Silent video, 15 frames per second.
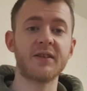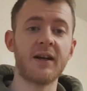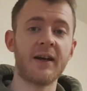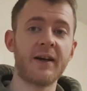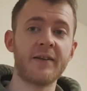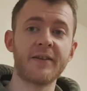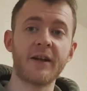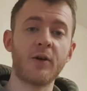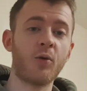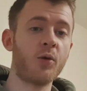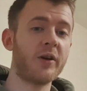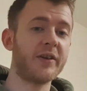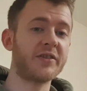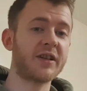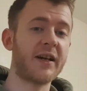and all
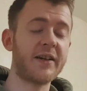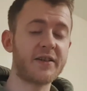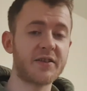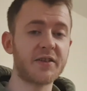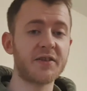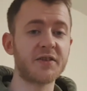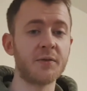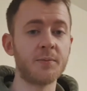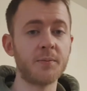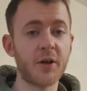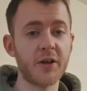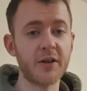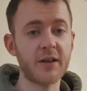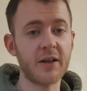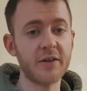it takes is somebody
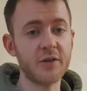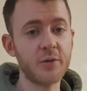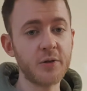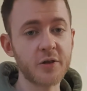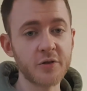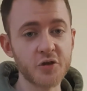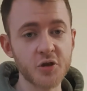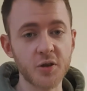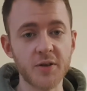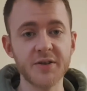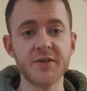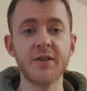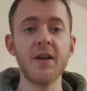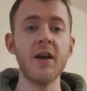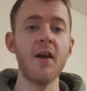that you can trust,